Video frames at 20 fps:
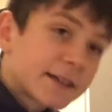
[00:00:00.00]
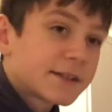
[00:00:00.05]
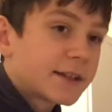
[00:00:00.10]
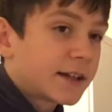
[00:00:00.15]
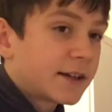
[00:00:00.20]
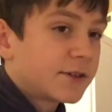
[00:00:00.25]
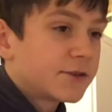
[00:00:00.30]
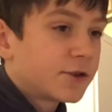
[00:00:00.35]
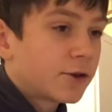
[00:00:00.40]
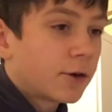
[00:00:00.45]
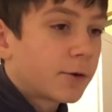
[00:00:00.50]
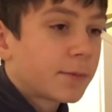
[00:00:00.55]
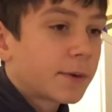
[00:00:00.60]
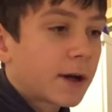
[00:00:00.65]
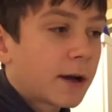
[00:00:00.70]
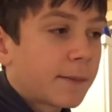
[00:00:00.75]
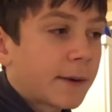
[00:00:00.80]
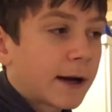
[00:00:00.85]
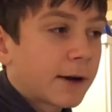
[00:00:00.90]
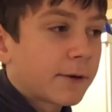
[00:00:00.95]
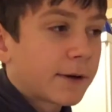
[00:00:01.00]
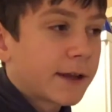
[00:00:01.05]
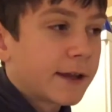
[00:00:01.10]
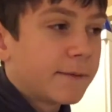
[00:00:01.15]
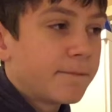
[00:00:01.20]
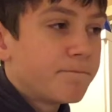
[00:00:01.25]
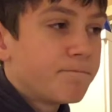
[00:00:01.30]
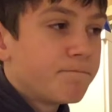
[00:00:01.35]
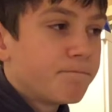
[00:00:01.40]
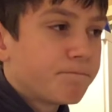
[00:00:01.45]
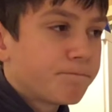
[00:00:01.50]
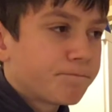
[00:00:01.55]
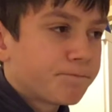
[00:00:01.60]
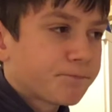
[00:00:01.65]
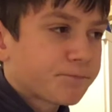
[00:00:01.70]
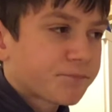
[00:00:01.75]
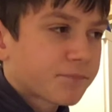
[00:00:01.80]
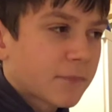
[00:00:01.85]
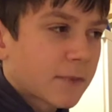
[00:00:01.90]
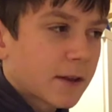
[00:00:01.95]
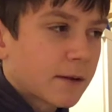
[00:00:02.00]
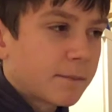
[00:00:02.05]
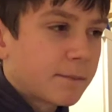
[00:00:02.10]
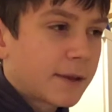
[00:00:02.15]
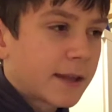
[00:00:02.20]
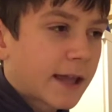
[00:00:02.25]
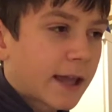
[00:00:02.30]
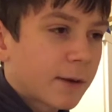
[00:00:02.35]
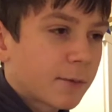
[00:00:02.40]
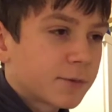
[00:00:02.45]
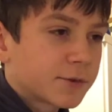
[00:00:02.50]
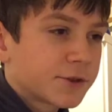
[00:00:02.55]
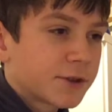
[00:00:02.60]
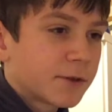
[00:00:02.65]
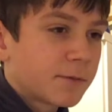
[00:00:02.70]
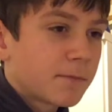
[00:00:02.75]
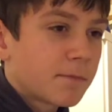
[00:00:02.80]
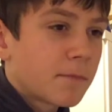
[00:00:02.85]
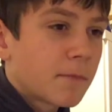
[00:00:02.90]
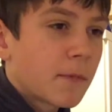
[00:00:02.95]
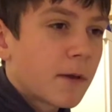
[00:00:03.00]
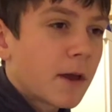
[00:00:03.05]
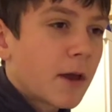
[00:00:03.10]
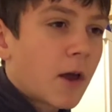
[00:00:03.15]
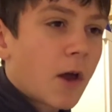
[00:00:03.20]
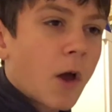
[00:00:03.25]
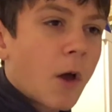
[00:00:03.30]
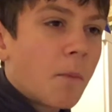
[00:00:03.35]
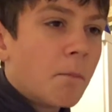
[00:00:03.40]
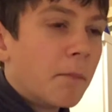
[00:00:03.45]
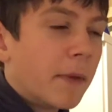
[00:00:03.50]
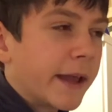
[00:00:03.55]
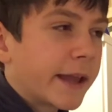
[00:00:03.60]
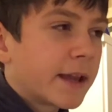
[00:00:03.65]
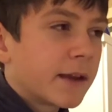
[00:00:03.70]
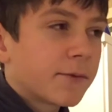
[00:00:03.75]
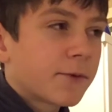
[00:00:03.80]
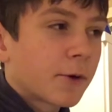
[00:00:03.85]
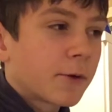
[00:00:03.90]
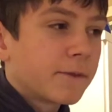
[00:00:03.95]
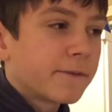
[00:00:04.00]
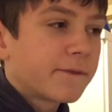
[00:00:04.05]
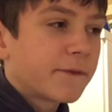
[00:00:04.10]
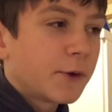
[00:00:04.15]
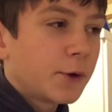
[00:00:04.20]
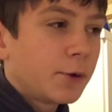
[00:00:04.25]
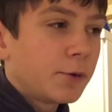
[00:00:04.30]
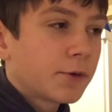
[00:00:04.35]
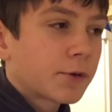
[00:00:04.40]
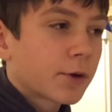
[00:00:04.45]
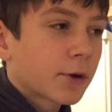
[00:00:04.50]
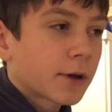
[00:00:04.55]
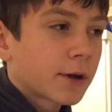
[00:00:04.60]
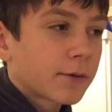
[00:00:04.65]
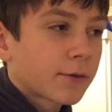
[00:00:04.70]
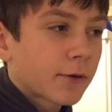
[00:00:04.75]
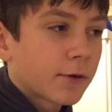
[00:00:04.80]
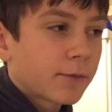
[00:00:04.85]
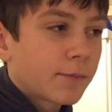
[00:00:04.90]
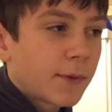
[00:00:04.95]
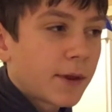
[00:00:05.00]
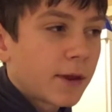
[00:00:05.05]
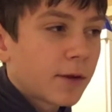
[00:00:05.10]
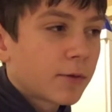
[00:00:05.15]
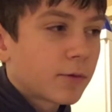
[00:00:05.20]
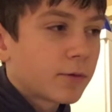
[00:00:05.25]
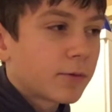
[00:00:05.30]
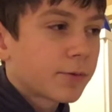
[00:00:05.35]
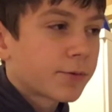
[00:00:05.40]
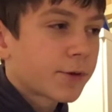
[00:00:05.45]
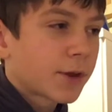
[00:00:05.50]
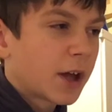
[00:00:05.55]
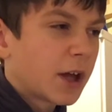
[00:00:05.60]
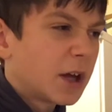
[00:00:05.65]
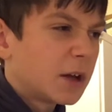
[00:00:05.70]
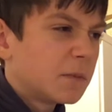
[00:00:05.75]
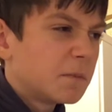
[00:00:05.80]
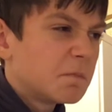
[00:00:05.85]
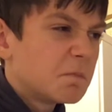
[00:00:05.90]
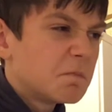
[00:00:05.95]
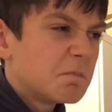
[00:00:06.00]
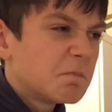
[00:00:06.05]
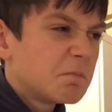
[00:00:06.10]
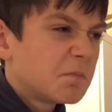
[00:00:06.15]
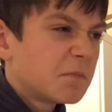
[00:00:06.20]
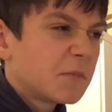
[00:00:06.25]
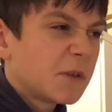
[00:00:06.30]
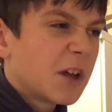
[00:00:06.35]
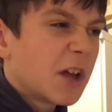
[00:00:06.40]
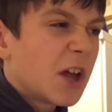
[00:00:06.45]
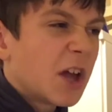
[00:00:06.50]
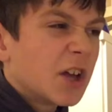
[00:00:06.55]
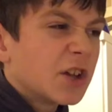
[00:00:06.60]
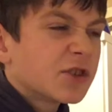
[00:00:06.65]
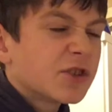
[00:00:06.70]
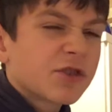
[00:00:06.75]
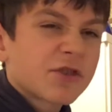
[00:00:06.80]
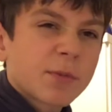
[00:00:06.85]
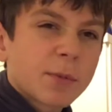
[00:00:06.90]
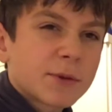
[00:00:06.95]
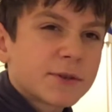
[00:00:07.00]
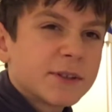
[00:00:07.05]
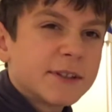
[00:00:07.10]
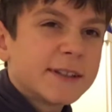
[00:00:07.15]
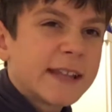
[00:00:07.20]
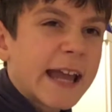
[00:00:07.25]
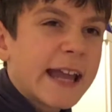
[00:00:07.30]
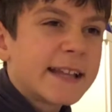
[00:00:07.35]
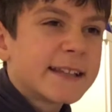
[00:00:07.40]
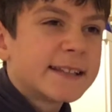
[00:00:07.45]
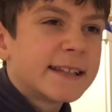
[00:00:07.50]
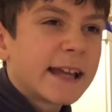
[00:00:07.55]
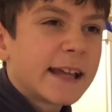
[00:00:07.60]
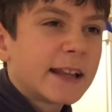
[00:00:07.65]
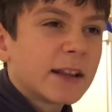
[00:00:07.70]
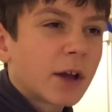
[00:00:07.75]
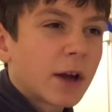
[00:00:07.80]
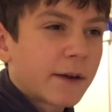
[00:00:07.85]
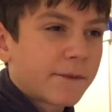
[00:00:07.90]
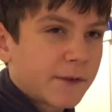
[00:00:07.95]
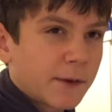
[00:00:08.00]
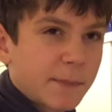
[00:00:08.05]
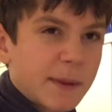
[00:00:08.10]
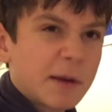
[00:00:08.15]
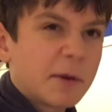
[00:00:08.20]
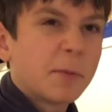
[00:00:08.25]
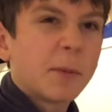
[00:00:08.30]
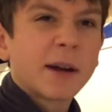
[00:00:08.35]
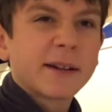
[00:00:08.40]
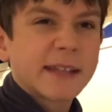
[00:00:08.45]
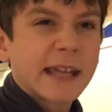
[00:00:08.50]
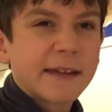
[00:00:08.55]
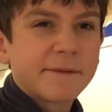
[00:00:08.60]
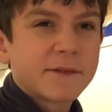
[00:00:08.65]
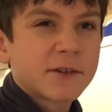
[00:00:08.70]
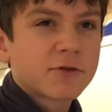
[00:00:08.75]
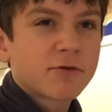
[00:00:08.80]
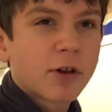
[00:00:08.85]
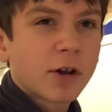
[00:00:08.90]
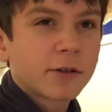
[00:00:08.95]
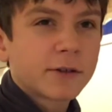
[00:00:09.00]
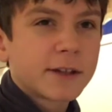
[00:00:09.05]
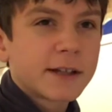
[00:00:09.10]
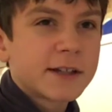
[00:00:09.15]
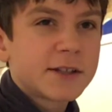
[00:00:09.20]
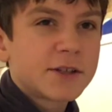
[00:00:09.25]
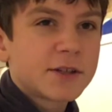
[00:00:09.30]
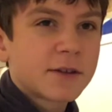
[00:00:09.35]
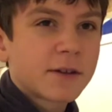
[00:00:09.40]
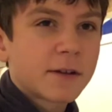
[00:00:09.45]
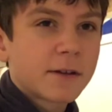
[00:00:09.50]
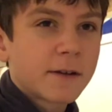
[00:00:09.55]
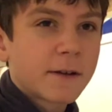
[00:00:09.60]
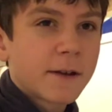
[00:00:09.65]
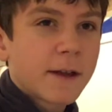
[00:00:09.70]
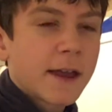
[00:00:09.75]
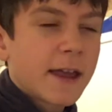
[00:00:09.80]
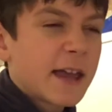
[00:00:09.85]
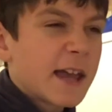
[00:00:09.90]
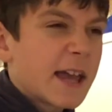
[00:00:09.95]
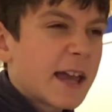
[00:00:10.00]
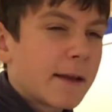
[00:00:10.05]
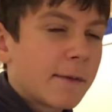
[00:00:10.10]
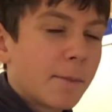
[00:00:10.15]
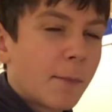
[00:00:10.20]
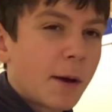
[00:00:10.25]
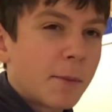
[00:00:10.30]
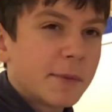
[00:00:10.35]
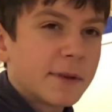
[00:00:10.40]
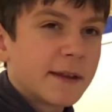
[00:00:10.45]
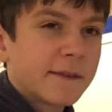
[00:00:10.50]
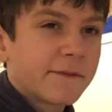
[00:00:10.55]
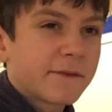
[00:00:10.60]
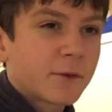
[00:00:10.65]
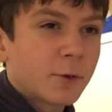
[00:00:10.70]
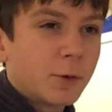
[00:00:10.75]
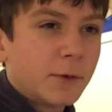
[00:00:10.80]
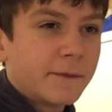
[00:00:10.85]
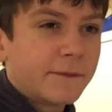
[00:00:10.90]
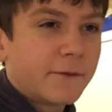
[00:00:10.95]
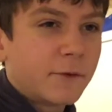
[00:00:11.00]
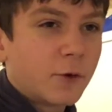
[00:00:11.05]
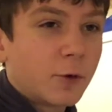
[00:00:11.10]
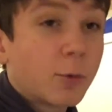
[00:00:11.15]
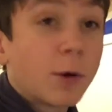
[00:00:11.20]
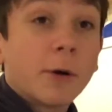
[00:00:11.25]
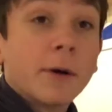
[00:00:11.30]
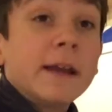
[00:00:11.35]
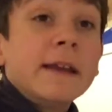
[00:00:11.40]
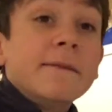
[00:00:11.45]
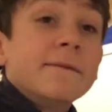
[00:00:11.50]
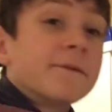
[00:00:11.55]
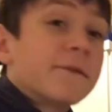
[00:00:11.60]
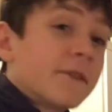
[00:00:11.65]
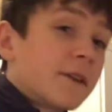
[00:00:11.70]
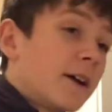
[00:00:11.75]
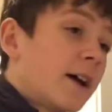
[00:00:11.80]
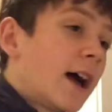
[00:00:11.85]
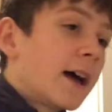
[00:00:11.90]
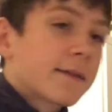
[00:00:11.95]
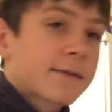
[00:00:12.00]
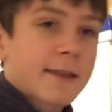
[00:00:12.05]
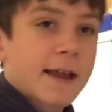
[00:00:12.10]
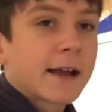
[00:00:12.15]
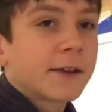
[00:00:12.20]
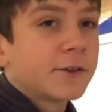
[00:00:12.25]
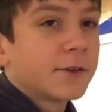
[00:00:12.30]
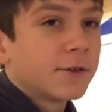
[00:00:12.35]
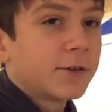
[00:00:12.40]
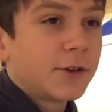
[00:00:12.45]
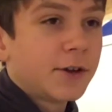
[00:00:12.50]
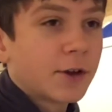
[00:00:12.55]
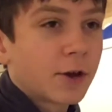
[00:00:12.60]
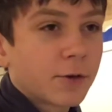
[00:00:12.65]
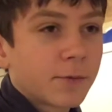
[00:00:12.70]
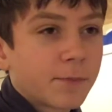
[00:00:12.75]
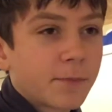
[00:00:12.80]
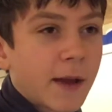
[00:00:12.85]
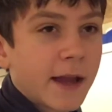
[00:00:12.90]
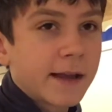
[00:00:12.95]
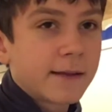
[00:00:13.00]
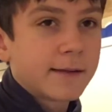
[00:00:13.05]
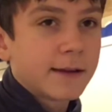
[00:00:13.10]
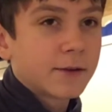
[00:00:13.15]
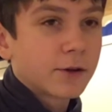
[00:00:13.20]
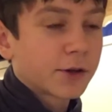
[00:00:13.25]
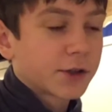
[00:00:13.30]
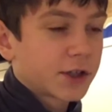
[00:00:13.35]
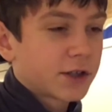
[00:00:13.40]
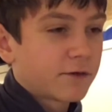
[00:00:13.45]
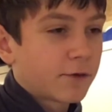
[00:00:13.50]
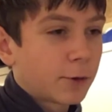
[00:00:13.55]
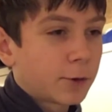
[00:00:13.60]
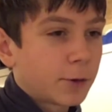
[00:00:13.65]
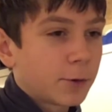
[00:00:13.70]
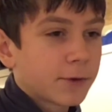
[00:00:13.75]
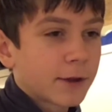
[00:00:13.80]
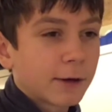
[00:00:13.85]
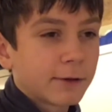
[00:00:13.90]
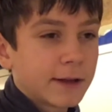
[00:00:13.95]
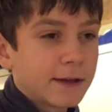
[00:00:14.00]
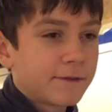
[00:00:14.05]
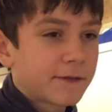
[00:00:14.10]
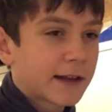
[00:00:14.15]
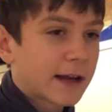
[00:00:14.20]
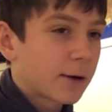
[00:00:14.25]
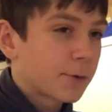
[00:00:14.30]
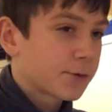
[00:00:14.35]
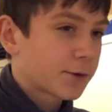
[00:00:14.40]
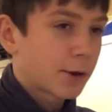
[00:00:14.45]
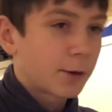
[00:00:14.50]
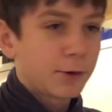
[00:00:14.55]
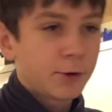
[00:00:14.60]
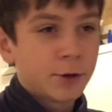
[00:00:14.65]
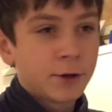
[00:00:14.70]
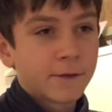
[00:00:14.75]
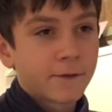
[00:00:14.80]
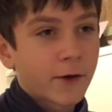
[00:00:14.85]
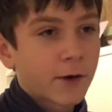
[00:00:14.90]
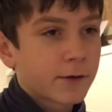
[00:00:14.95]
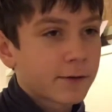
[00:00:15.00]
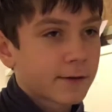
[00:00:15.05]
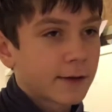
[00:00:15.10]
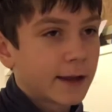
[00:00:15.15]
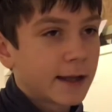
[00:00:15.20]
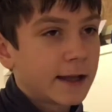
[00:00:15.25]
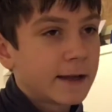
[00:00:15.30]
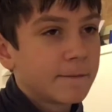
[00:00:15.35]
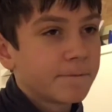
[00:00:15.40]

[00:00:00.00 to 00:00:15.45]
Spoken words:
a job, about him being able to make his own food, cook his own meals, just sort of the day-to-day life that people might take for granted. It might be difficult for, well, even for a standard, 18, 19-year-old who's now leaving house going to university.